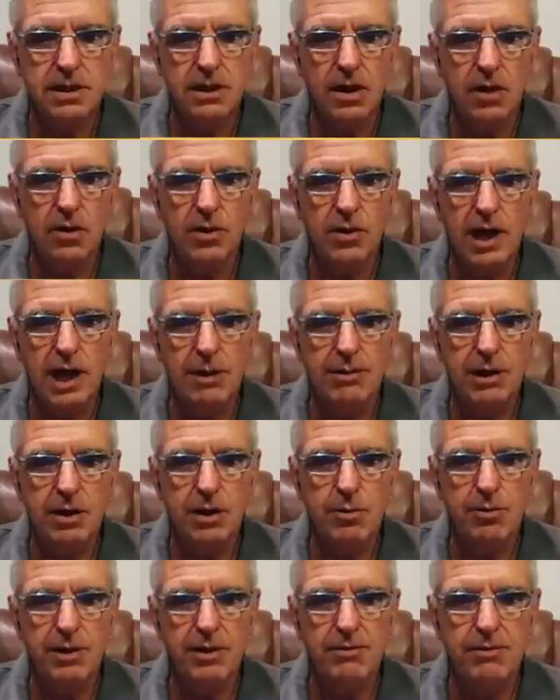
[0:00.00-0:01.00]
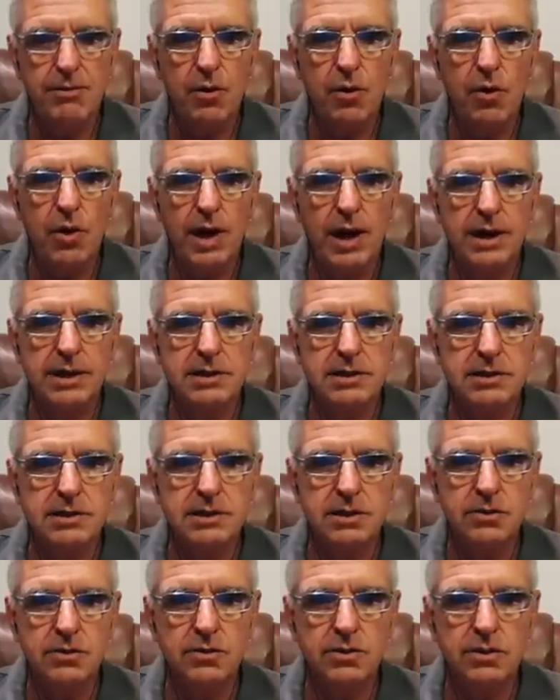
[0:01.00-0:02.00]
hold it up a little bit more and
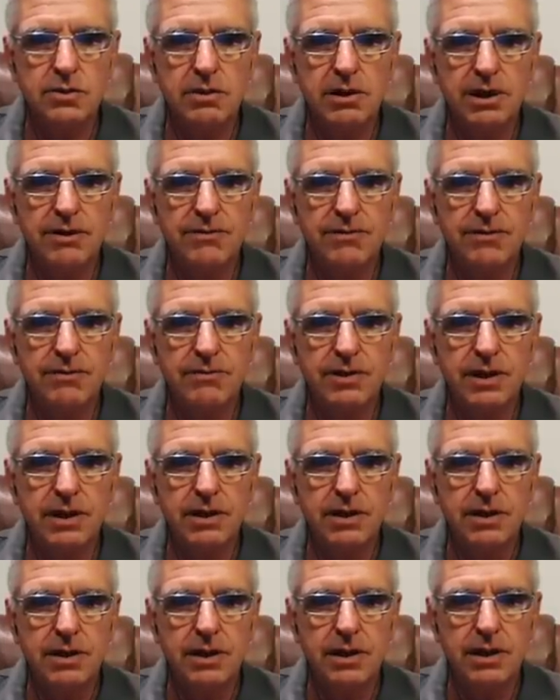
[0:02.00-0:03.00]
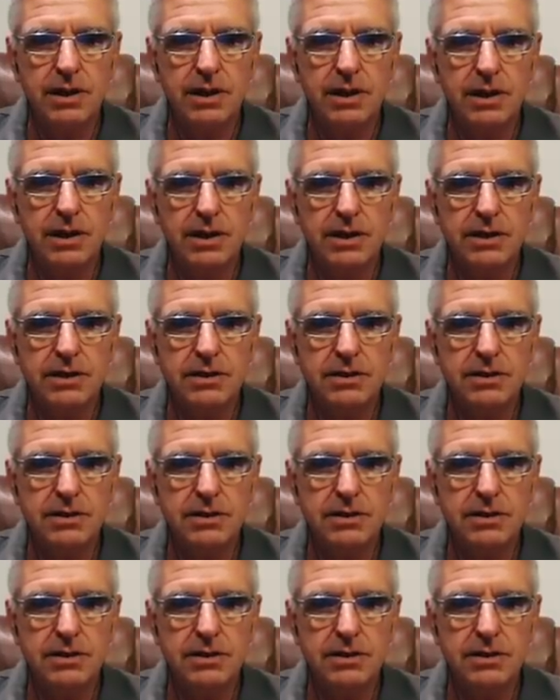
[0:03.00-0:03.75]
tilt it away from the light.